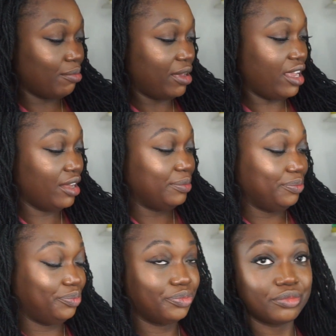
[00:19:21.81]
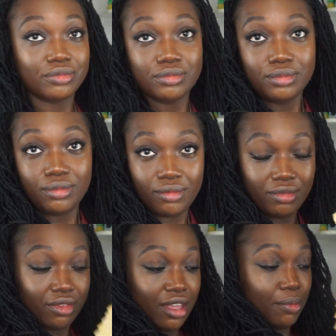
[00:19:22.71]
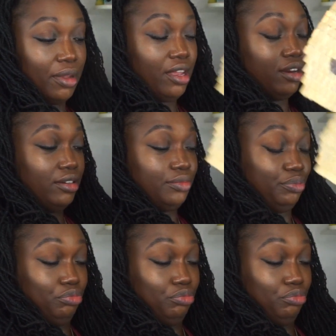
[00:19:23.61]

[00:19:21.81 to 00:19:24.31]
meet? I mean,